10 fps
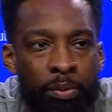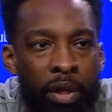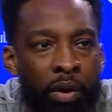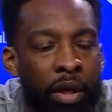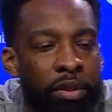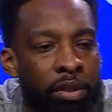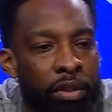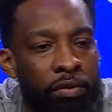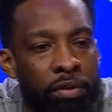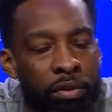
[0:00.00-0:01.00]
to better
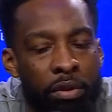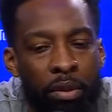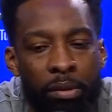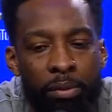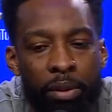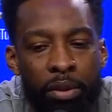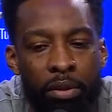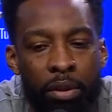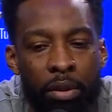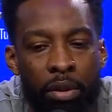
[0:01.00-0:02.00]
ourselves. Um, but
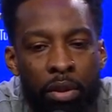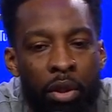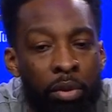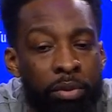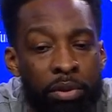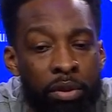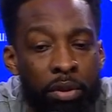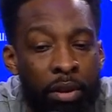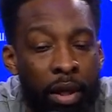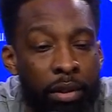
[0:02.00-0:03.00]
you know, it was a,
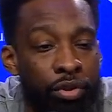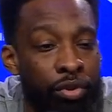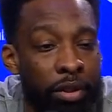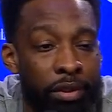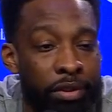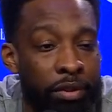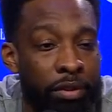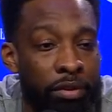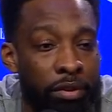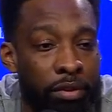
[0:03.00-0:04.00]
I enjoyed that
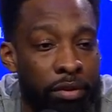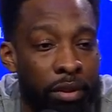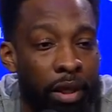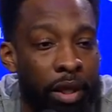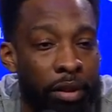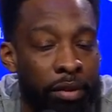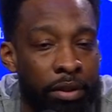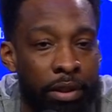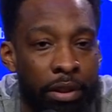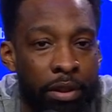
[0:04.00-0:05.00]
series a lot,
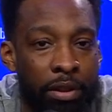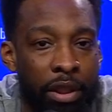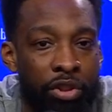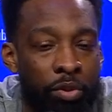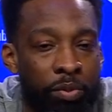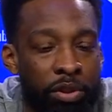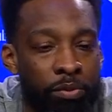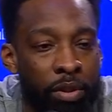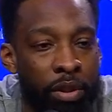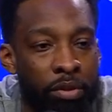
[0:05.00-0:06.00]
and uh, they showed me
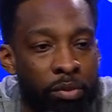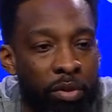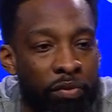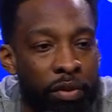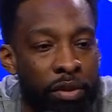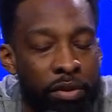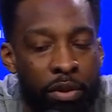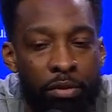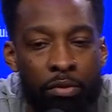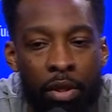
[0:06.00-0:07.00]
some things on both ends.
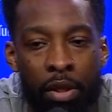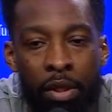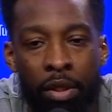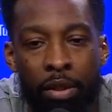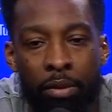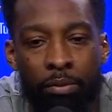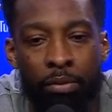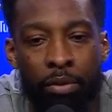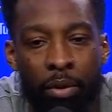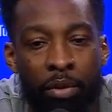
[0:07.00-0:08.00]
So
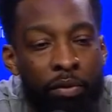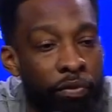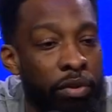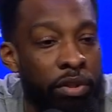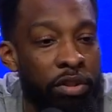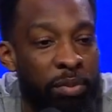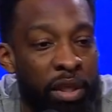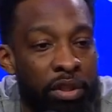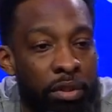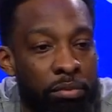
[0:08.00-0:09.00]
um, I'm looking forward to this
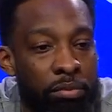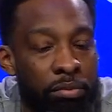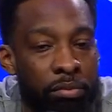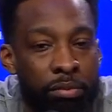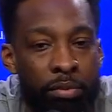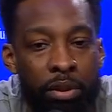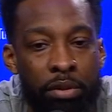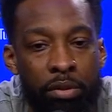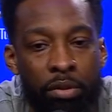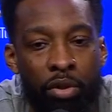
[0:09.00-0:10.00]
matchup.
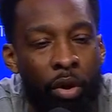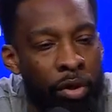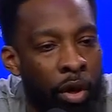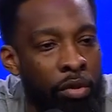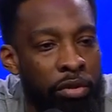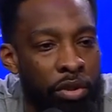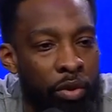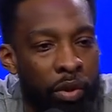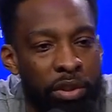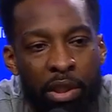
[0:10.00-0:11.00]
But you know, no, to
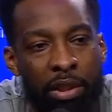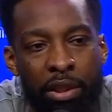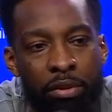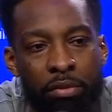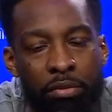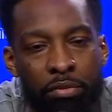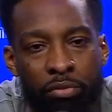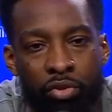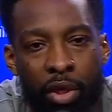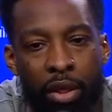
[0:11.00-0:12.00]
your question, I didn't
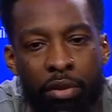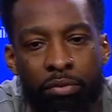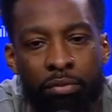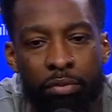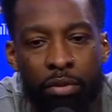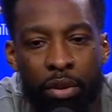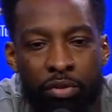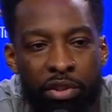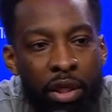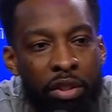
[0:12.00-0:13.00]
try to you know
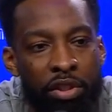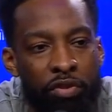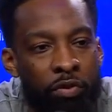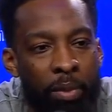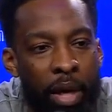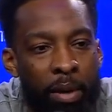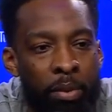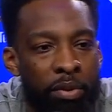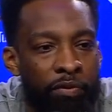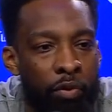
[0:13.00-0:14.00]
study just for
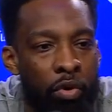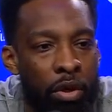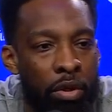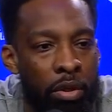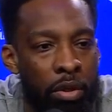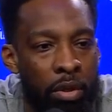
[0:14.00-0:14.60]
Miami before